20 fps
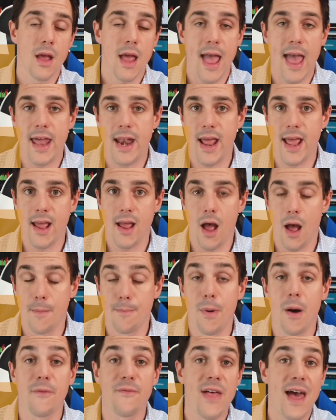and
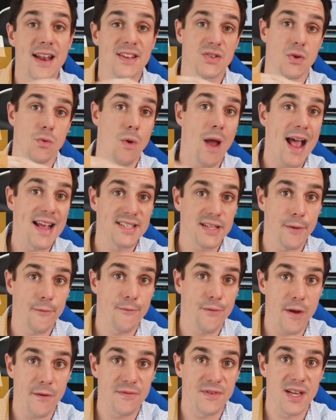above that is a rising
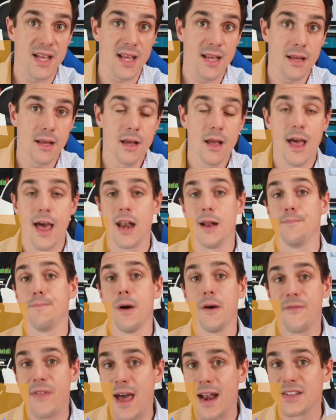50 and
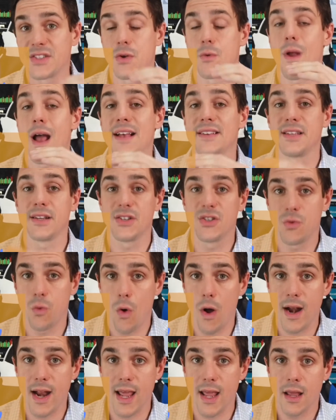above that is a rising
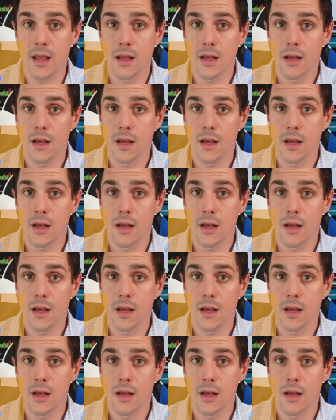20,